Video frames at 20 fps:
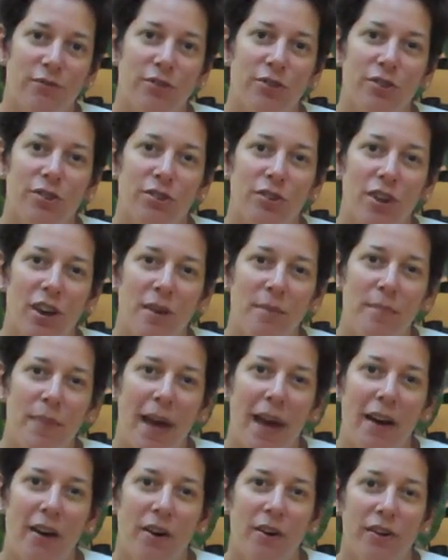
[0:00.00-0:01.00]
for
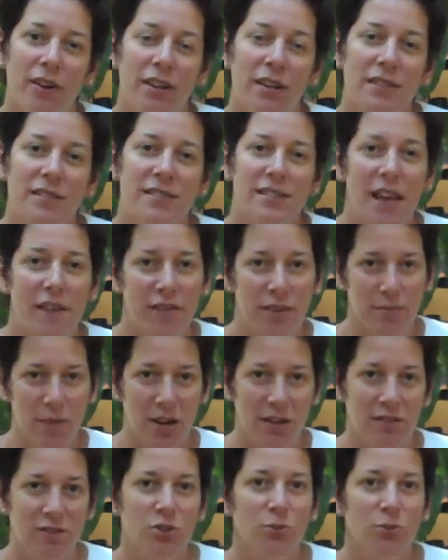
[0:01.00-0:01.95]
about 7 months,